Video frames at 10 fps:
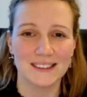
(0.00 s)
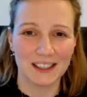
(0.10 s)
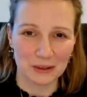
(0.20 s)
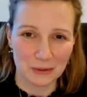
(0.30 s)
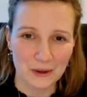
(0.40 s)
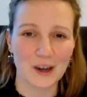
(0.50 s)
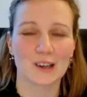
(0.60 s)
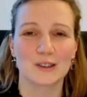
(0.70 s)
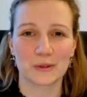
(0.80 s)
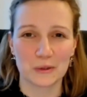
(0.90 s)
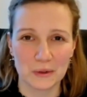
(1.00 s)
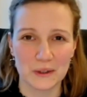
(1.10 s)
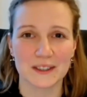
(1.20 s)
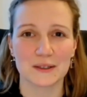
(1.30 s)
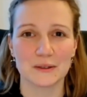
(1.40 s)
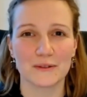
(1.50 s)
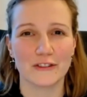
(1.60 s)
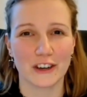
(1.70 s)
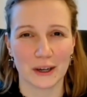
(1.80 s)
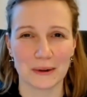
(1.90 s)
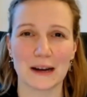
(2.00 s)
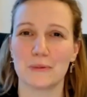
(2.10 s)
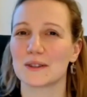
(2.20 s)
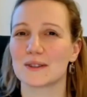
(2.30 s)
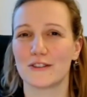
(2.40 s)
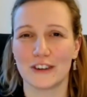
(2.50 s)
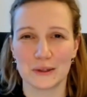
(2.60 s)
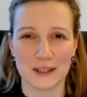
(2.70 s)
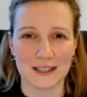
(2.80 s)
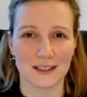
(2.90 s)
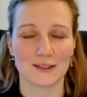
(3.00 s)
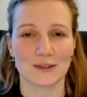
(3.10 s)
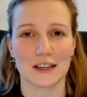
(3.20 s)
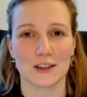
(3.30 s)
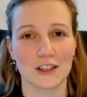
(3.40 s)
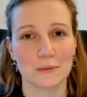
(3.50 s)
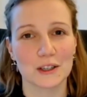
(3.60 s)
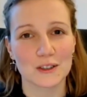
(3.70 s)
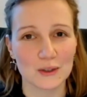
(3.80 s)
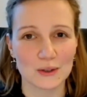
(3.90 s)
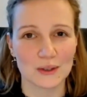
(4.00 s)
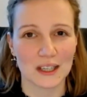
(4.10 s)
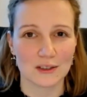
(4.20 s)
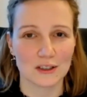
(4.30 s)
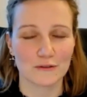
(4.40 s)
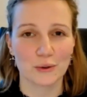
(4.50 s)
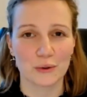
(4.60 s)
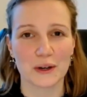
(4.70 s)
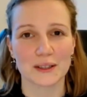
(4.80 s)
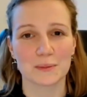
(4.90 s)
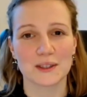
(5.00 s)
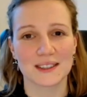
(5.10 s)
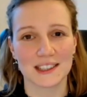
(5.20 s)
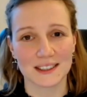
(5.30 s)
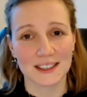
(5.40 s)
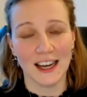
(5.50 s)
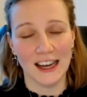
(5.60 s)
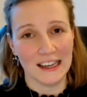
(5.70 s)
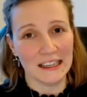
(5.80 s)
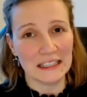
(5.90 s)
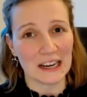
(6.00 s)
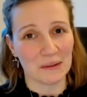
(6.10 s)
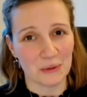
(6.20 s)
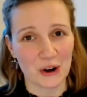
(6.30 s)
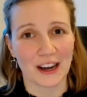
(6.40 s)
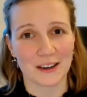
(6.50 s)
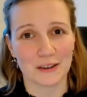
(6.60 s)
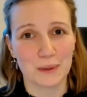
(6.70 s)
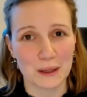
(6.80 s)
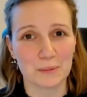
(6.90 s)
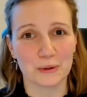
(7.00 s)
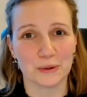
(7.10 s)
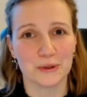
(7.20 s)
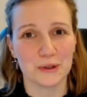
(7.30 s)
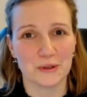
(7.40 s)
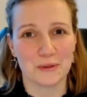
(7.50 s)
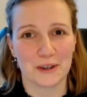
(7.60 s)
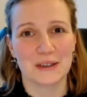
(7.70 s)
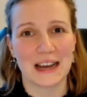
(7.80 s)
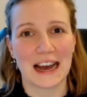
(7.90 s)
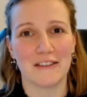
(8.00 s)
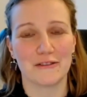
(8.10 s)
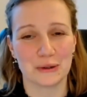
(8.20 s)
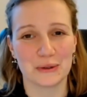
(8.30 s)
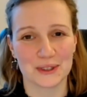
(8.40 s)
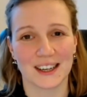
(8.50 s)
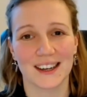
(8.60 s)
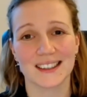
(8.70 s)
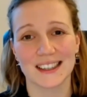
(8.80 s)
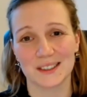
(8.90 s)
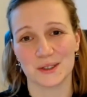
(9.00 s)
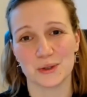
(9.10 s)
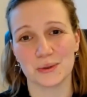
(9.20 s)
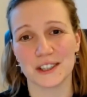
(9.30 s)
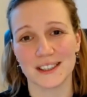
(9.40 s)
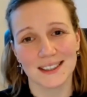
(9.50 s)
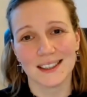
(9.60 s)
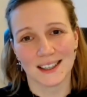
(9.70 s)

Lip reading: I think, to work through and to figure out what's your fundraising strategy, what is your strategy for growing the business, and what kind of people do you want to have on your side as you do it.